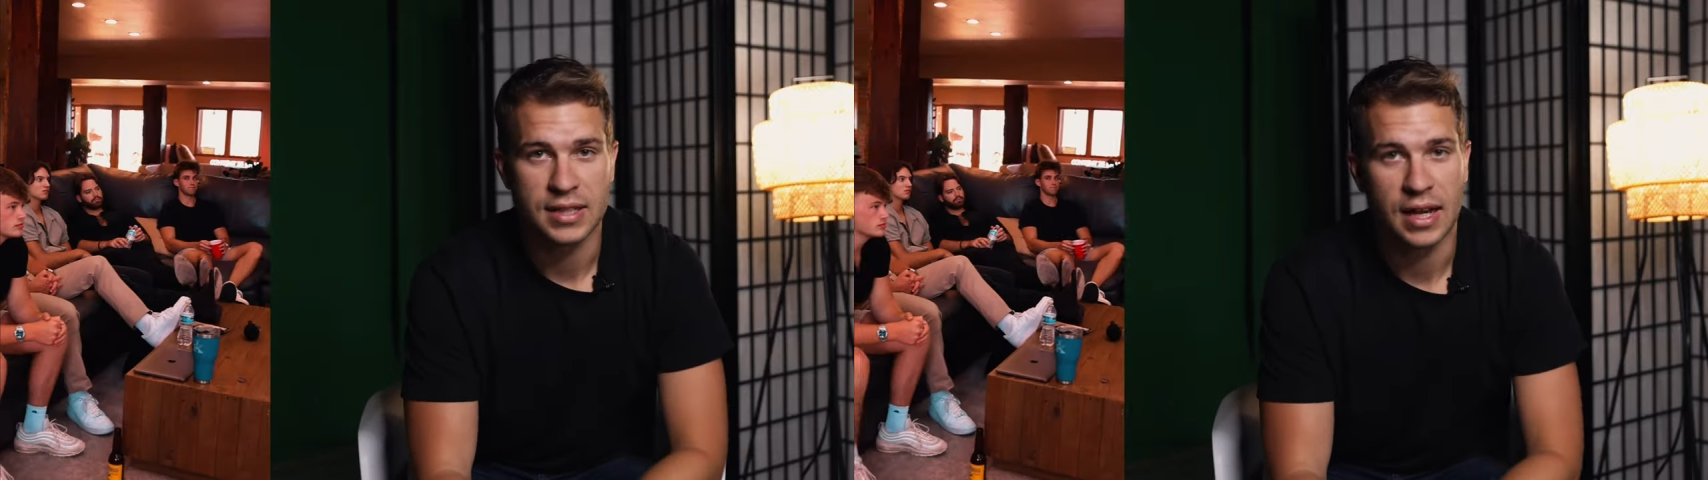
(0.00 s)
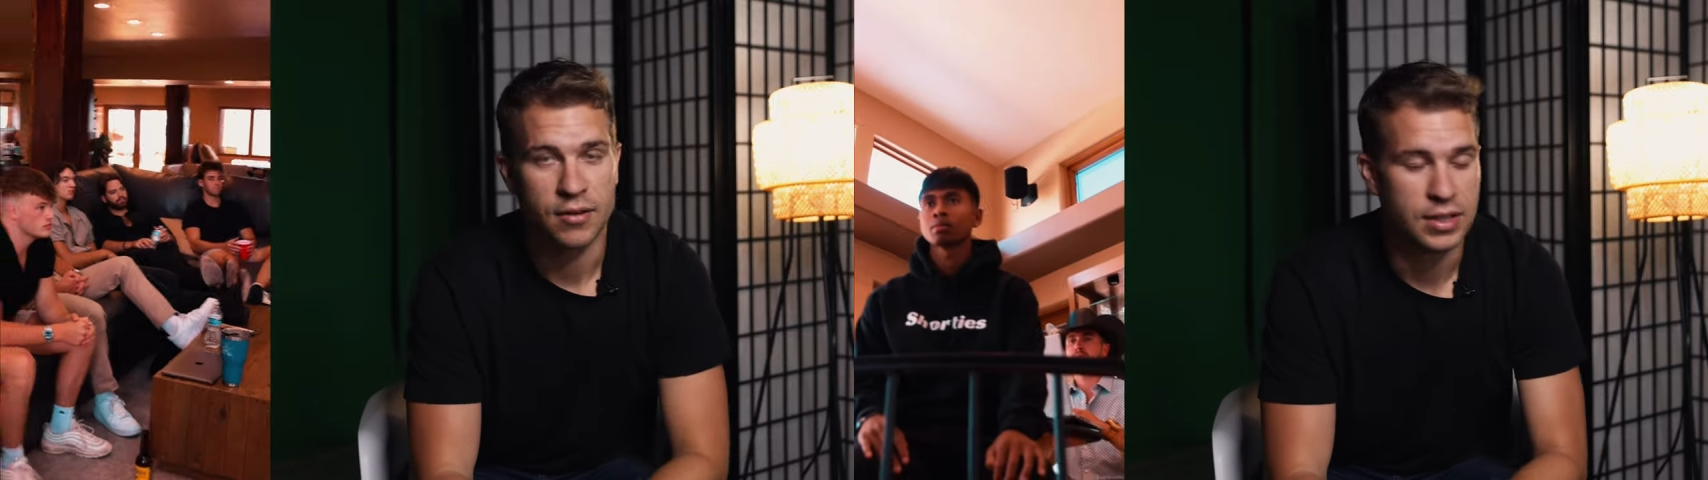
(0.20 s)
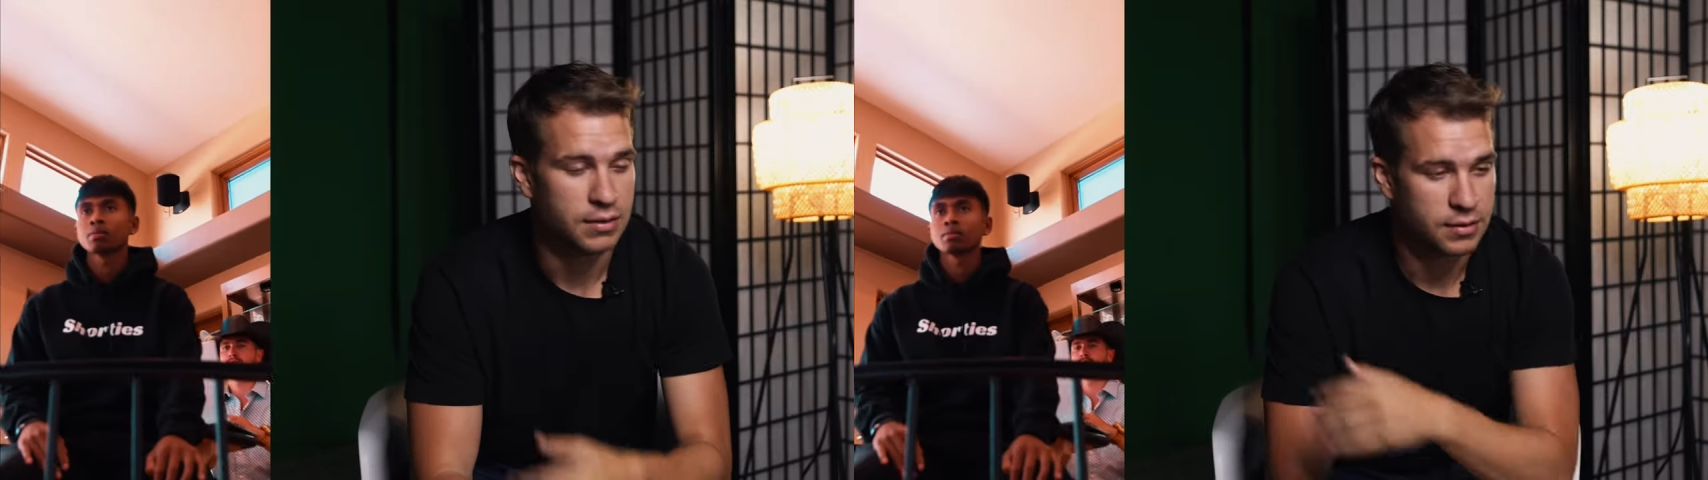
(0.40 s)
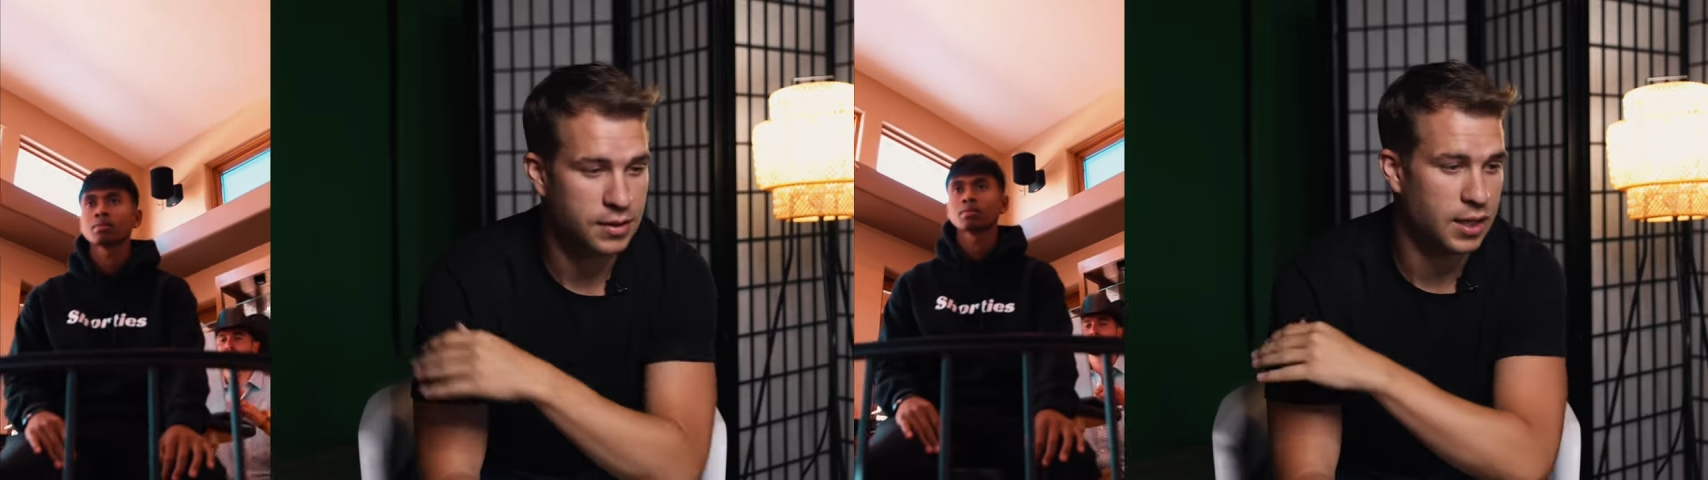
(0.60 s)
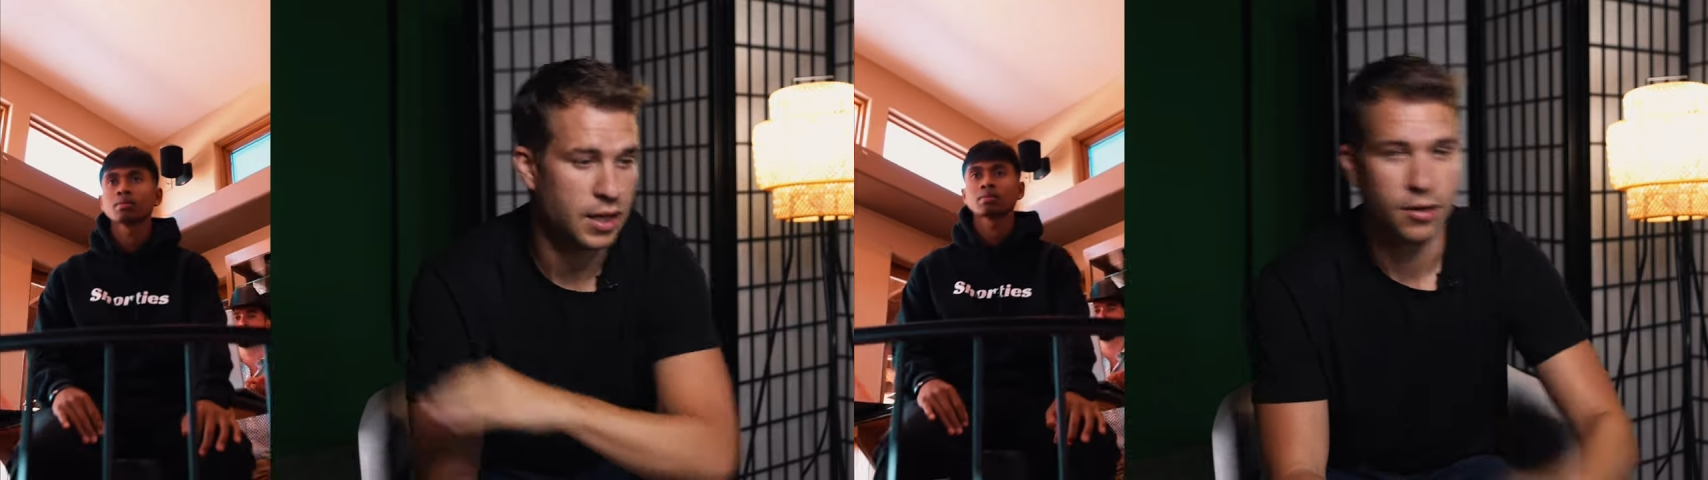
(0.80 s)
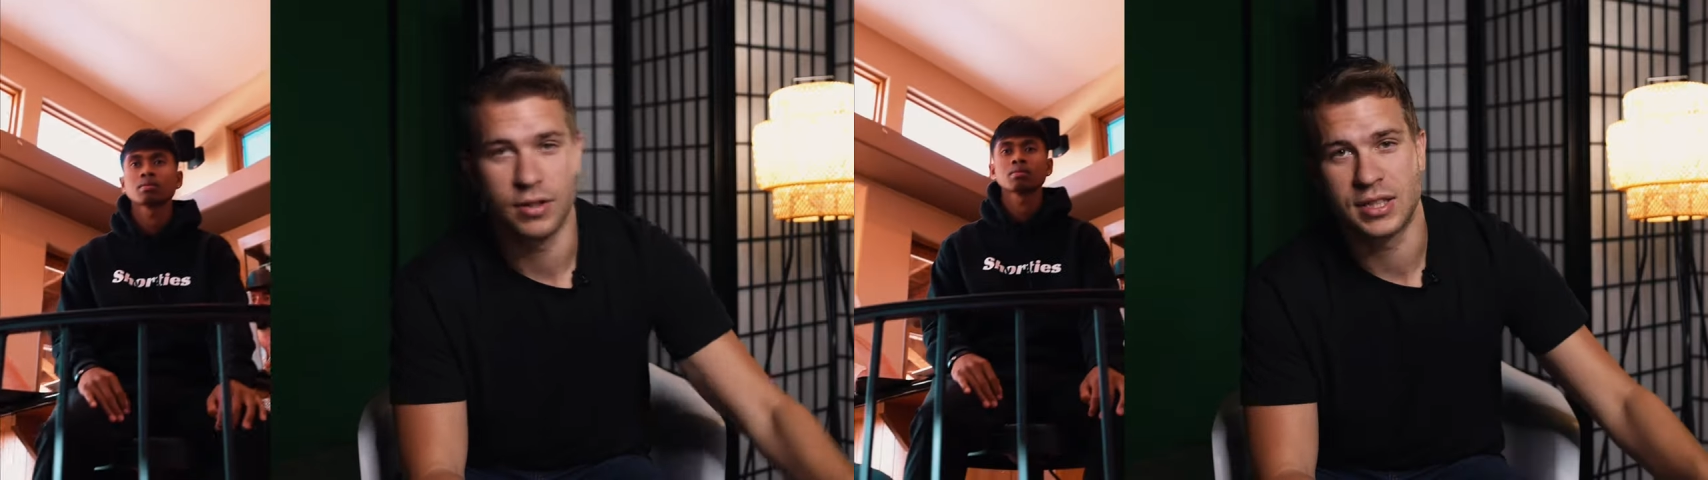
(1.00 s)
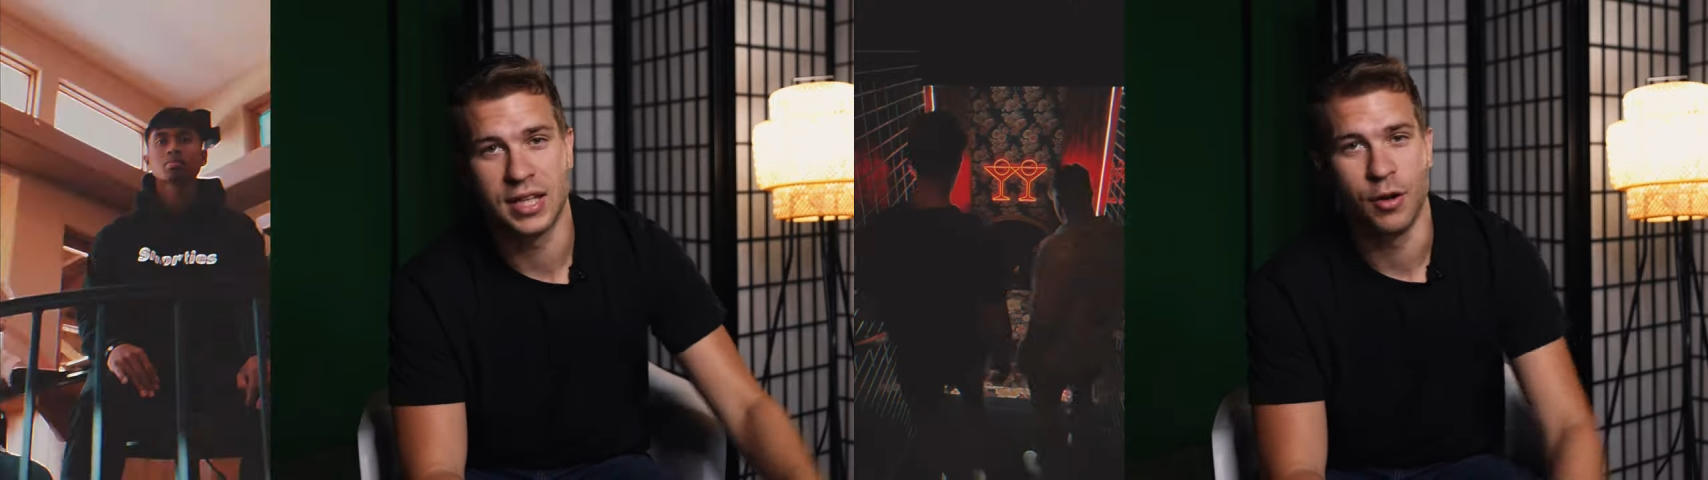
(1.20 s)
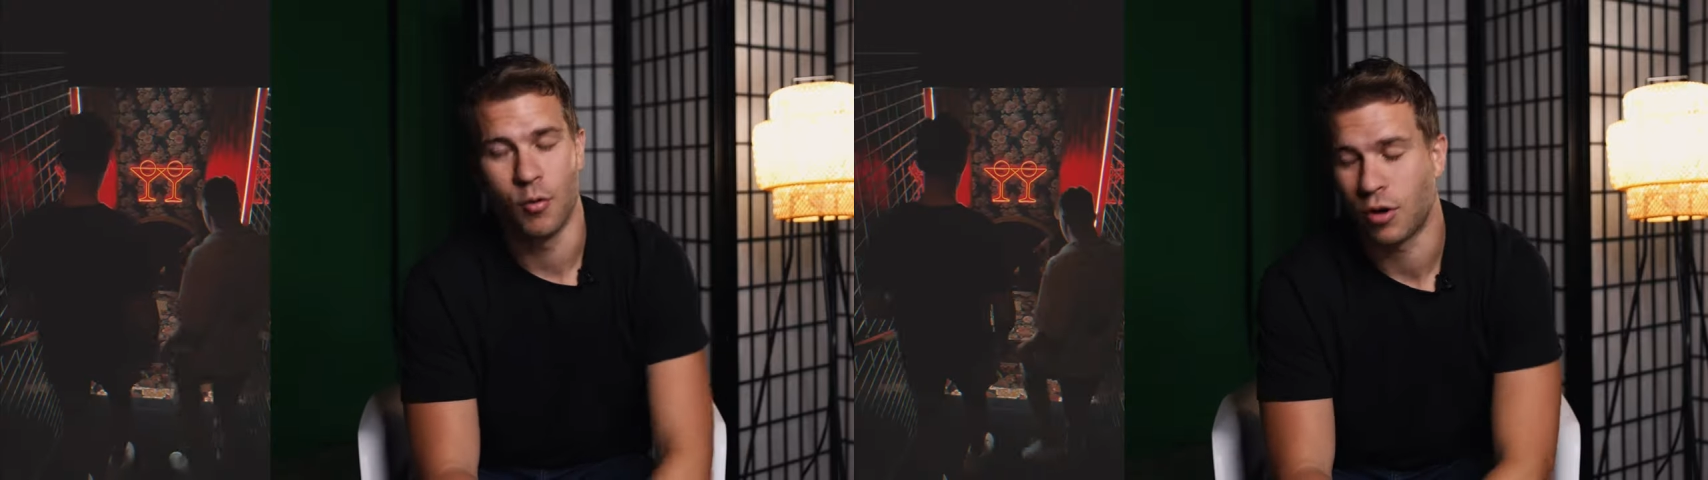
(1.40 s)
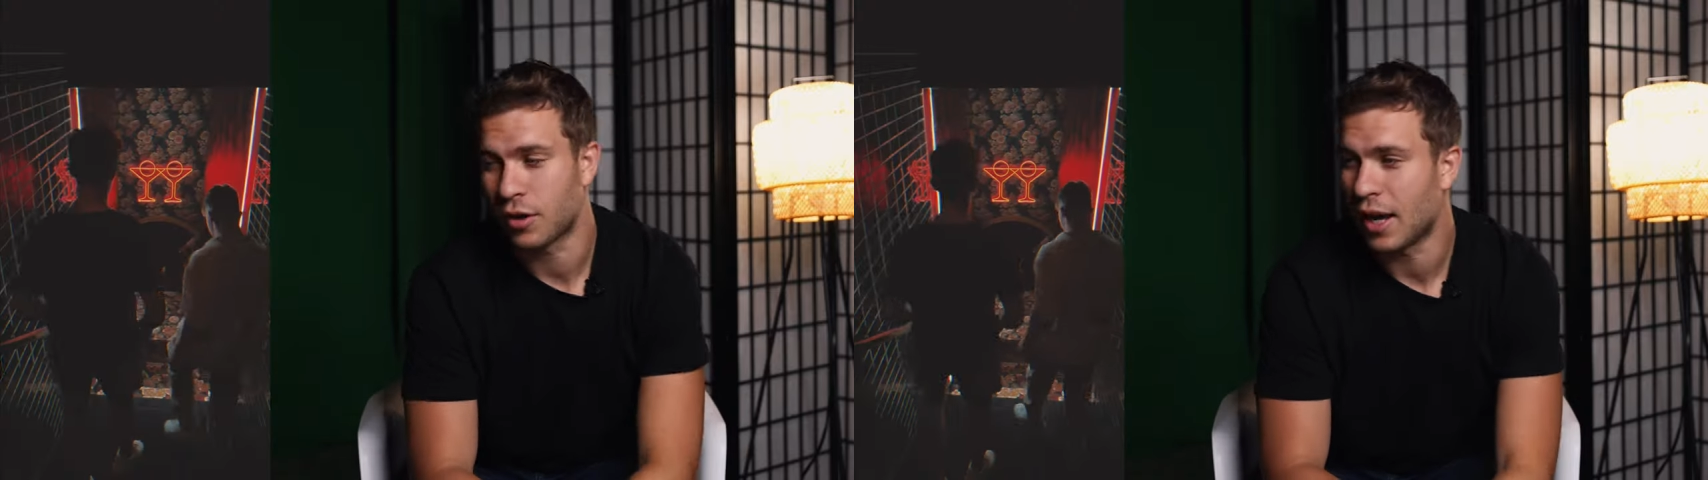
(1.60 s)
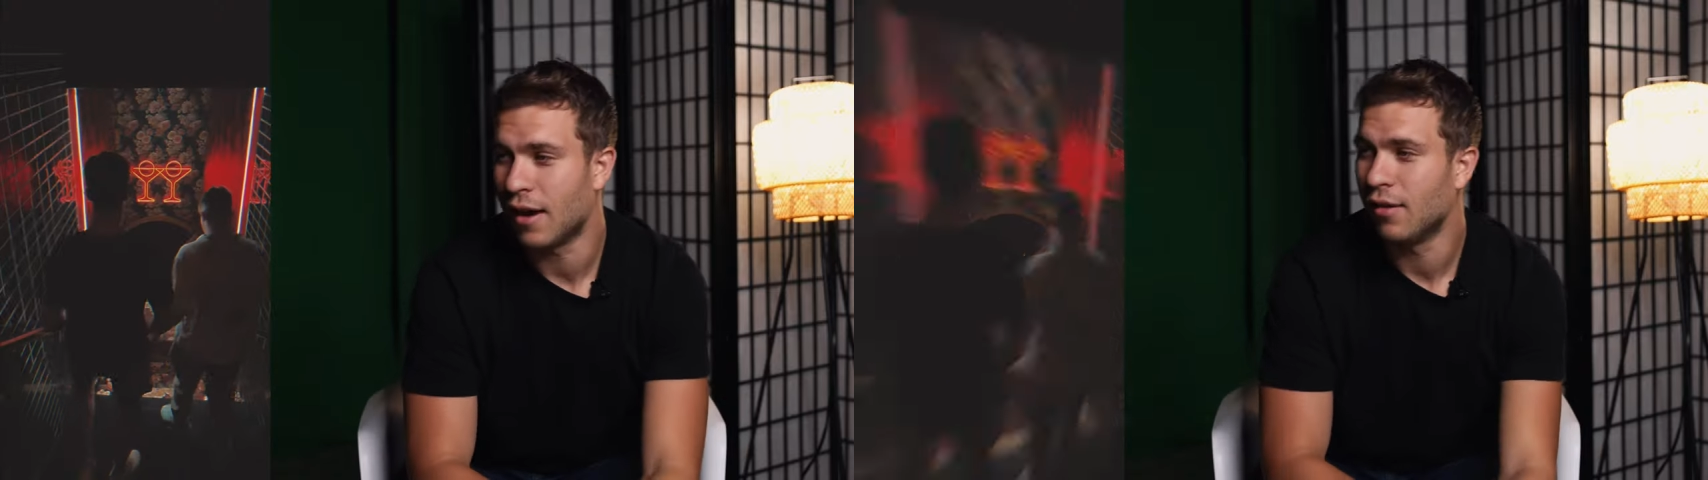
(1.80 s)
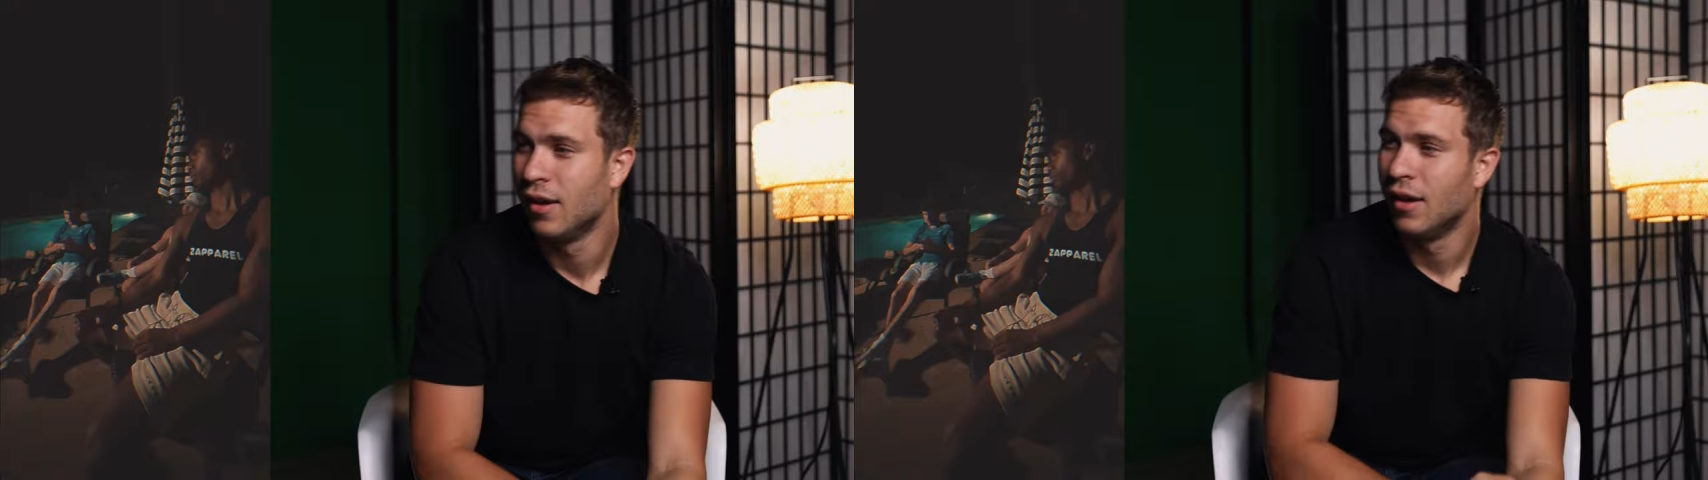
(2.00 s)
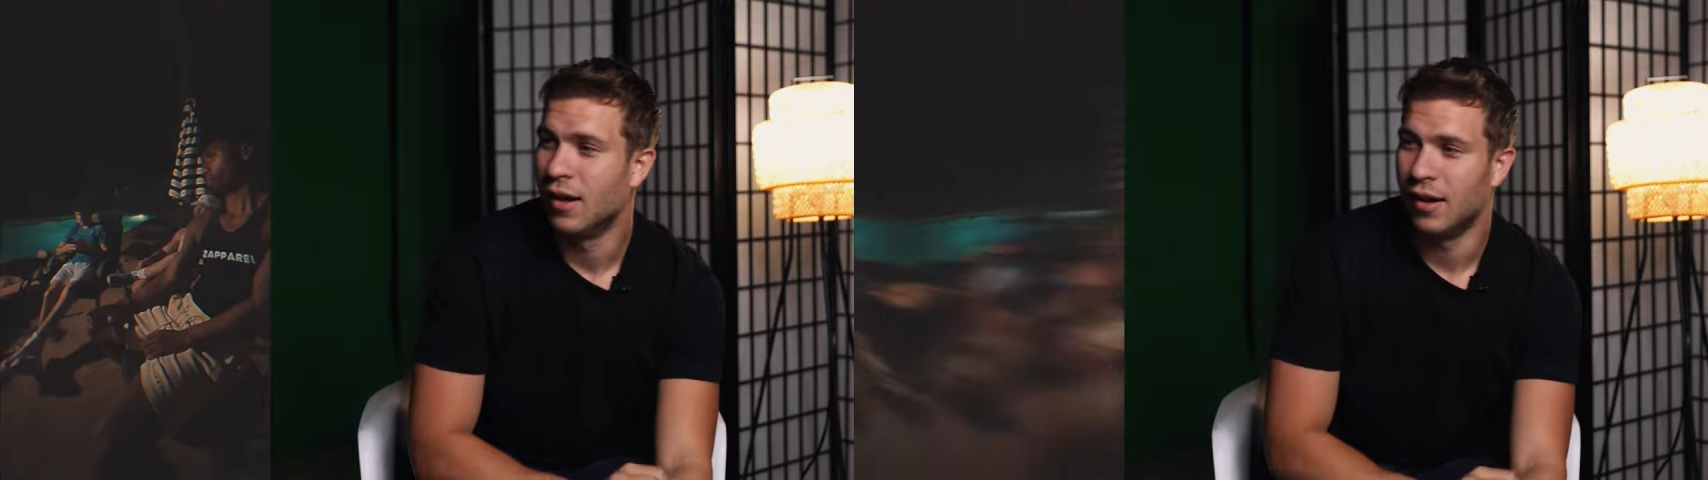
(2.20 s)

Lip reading: us out. He killed us in a workout.